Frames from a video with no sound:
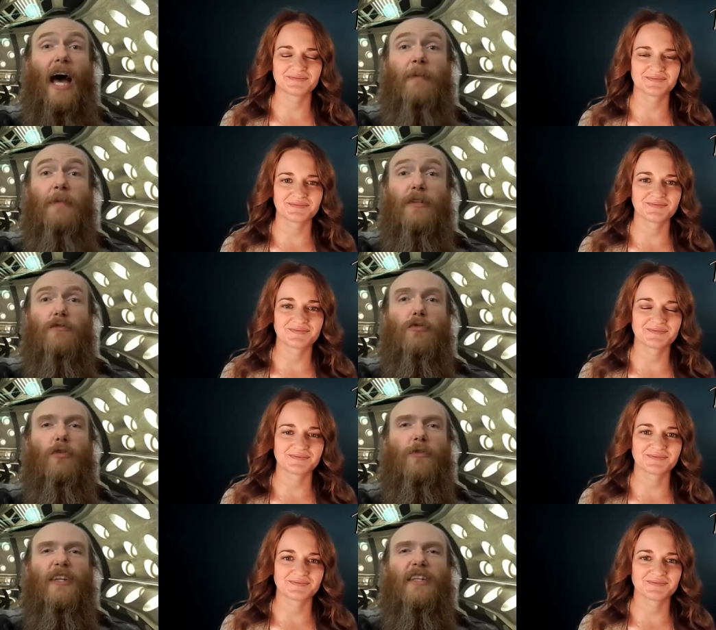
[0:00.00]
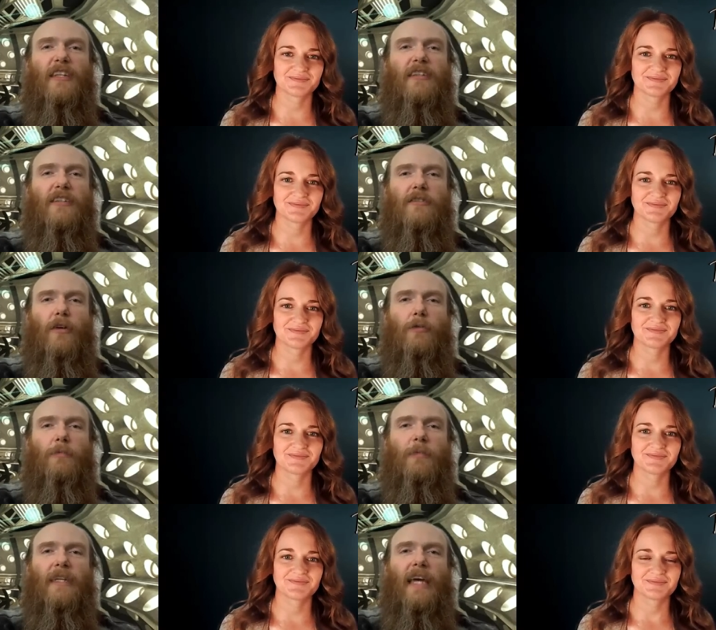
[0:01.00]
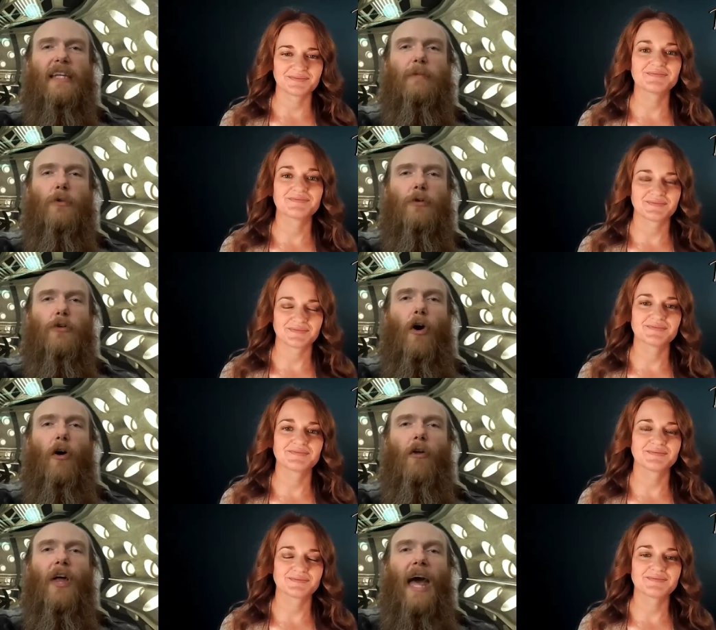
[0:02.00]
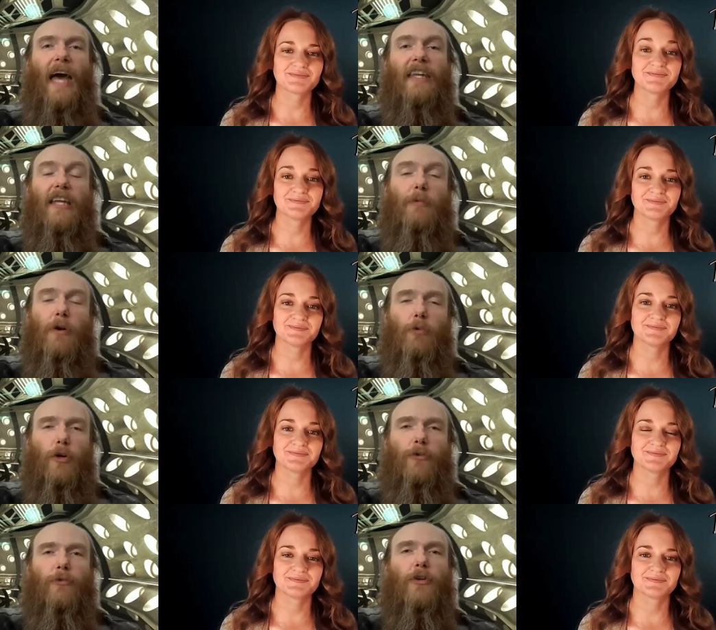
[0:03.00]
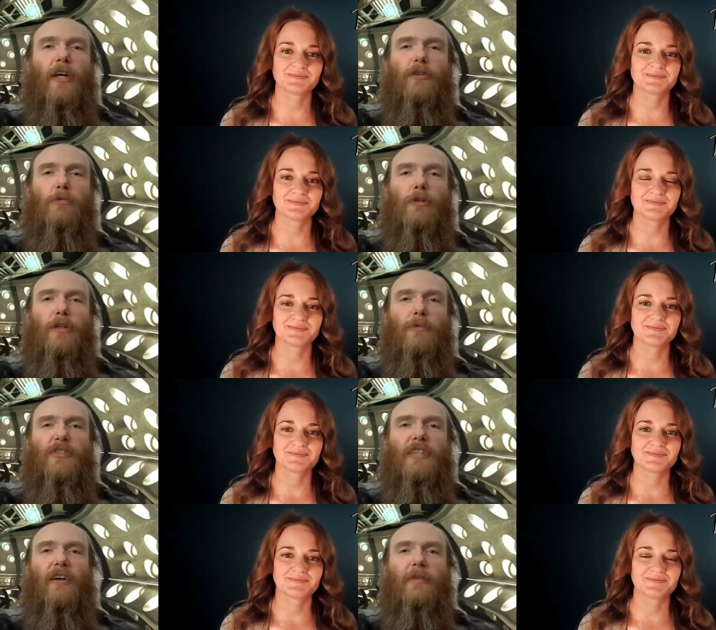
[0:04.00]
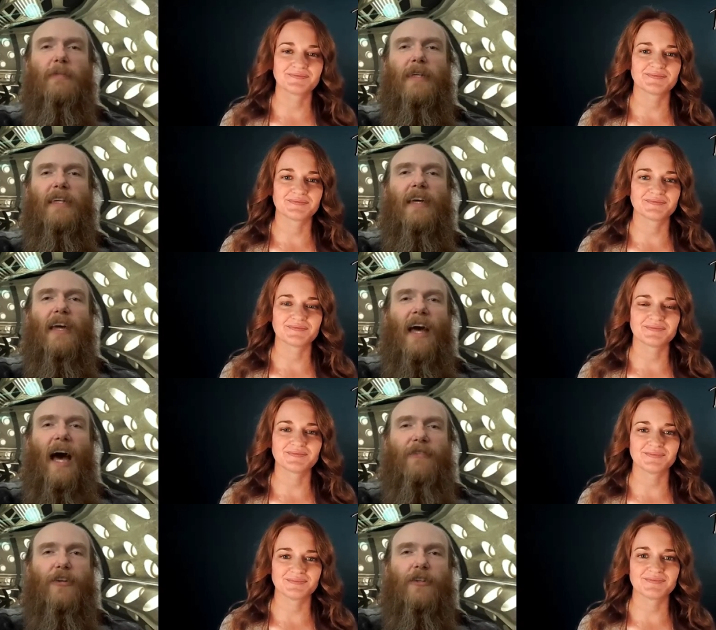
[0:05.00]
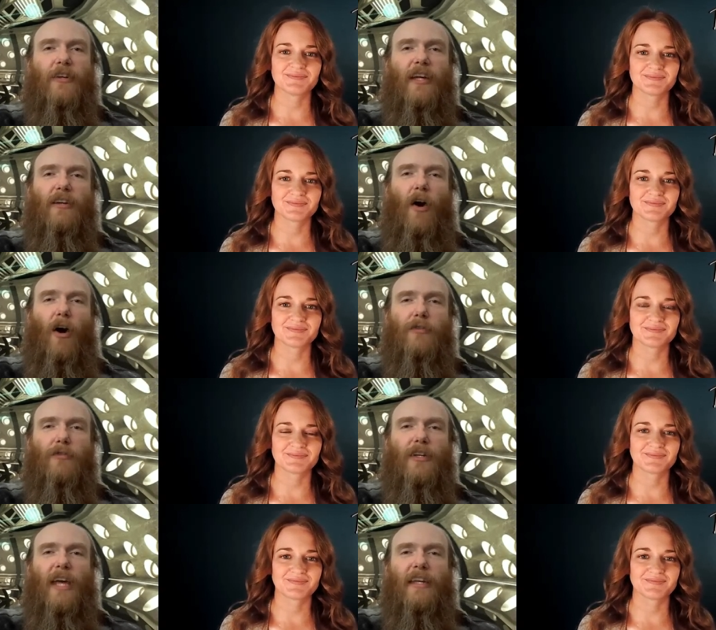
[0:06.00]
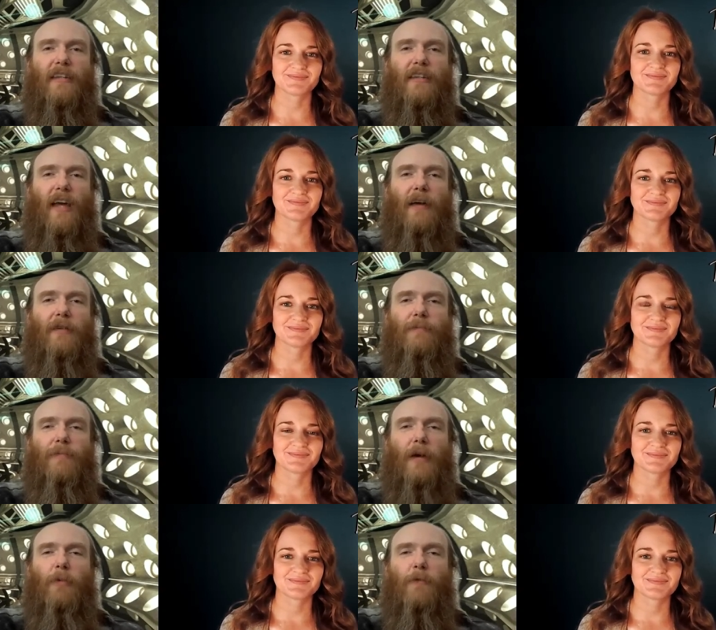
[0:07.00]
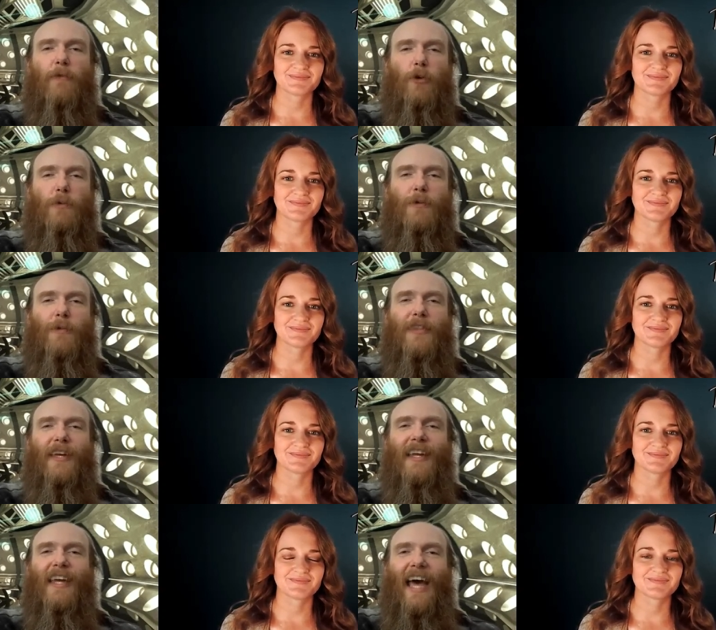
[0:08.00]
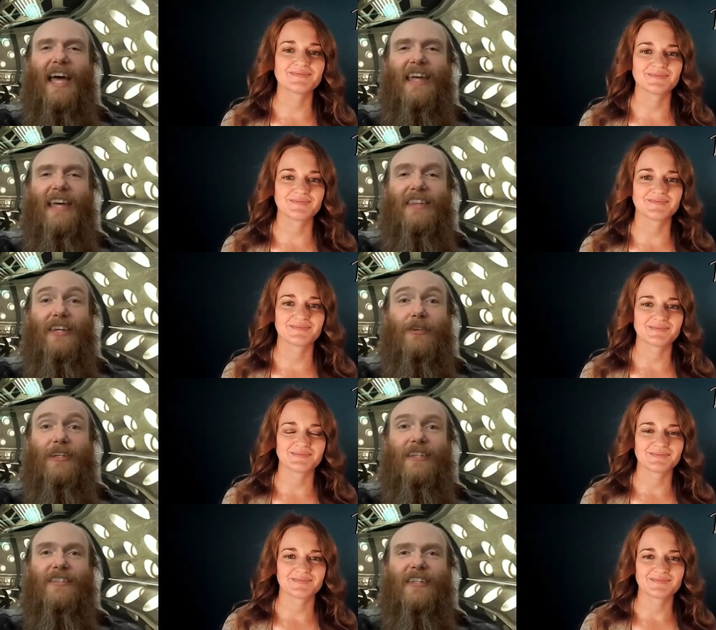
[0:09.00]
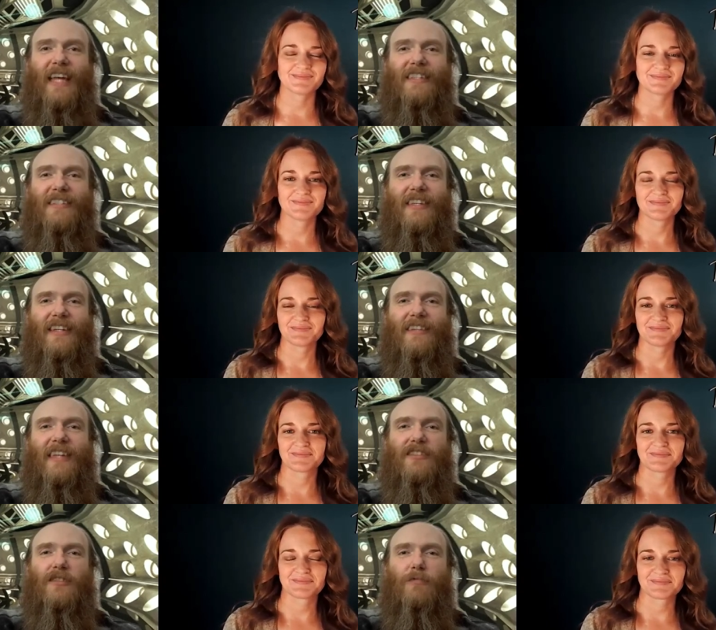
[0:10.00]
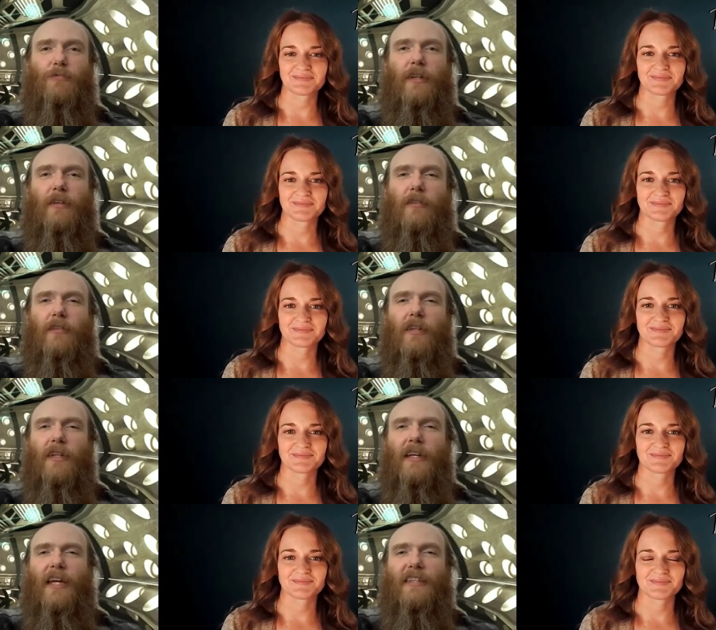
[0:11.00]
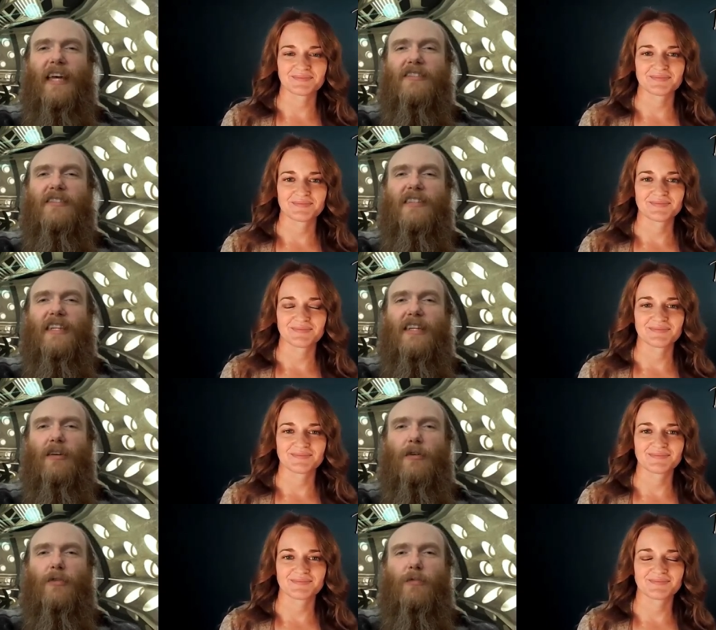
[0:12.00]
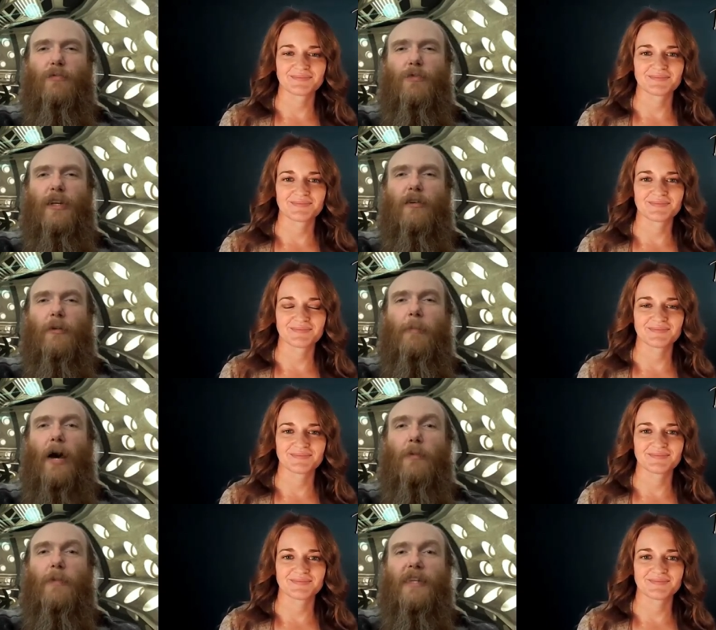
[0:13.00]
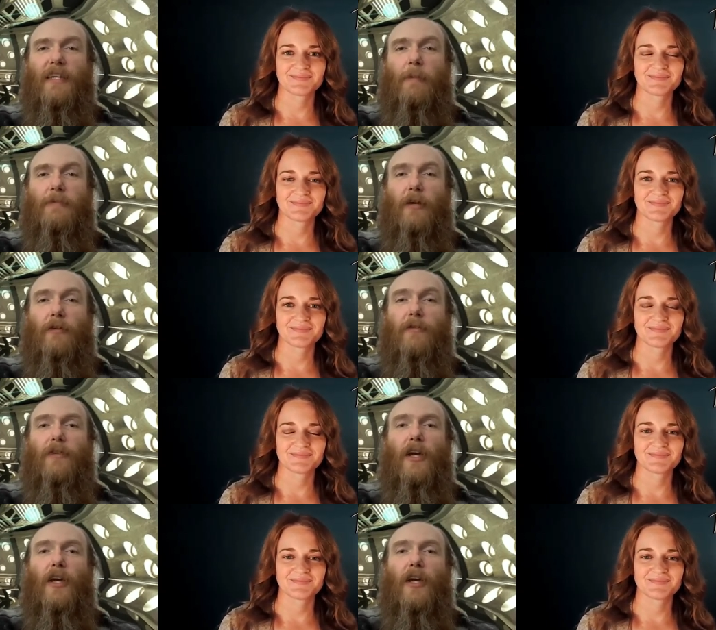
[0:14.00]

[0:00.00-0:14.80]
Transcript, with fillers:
Speaker 1: I'm in control of it and it doesn't own me anymore at all. And then mm-hmm. I went work through it. I knew what it was telling me. I figured out how to honor it and I, I went forward with it. And, and there it is. And that's the, that's the real intensity or the real empowerment that comes out of